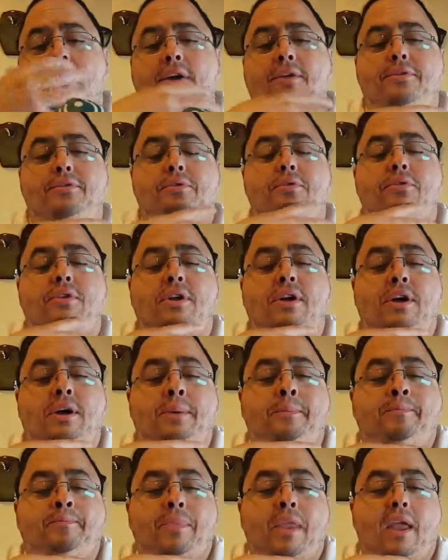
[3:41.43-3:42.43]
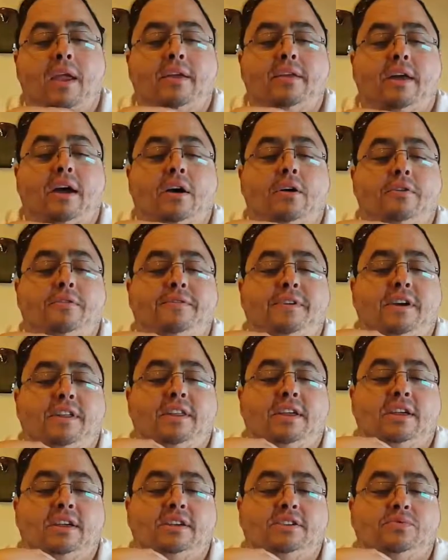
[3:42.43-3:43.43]
through the outfit
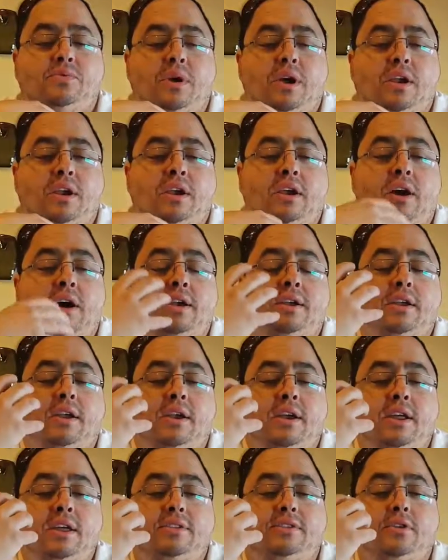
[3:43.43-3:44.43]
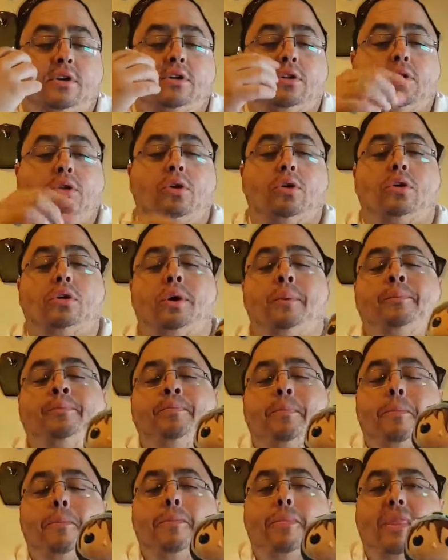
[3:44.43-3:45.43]
that he's wearing underneath the cloak.
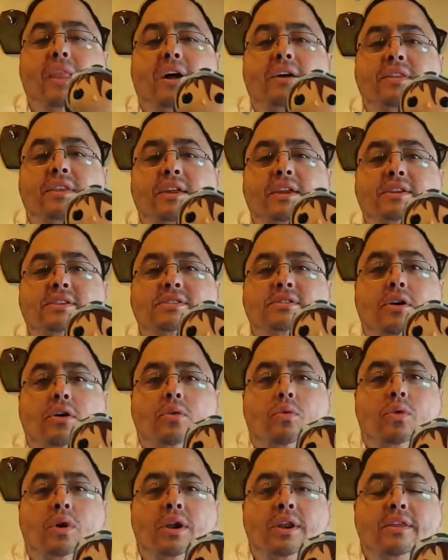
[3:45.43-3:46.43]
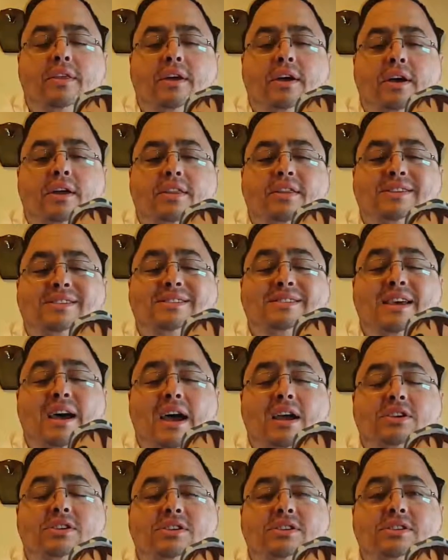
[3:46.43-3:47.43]
And then he's got one of the
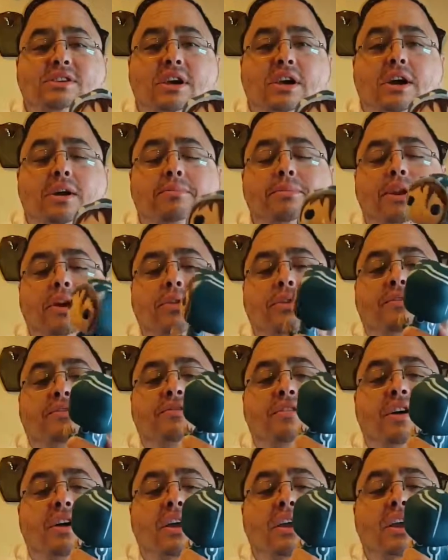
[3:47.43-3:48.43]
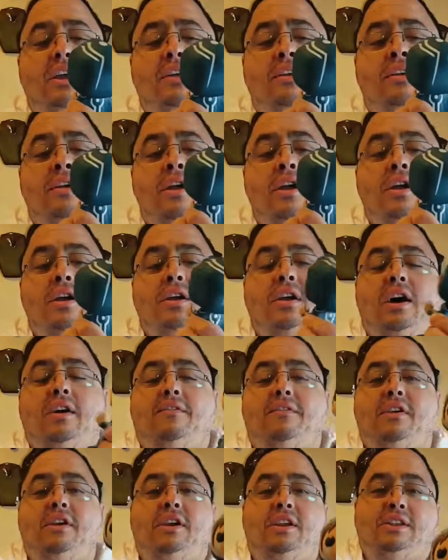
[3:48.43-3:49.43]
sashes that come down the front here,
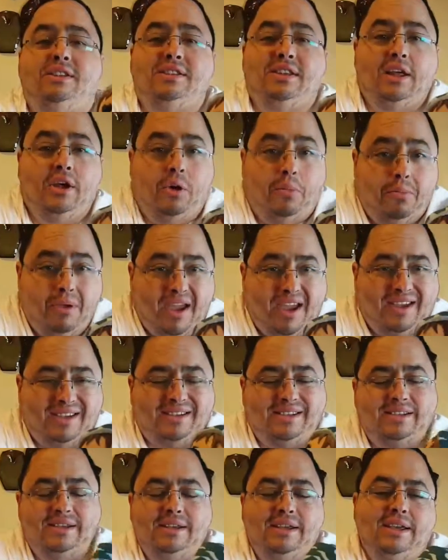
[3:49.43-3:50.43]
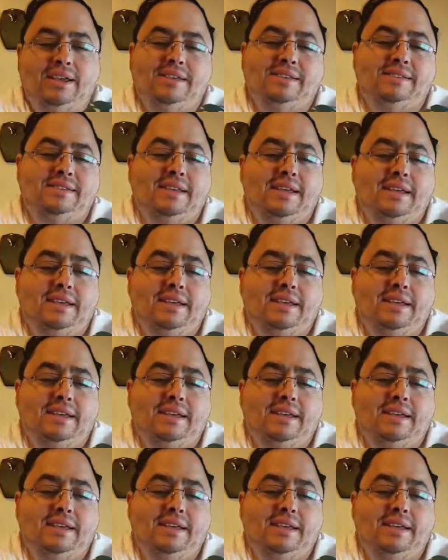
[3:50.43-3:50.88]
covering his little bits, his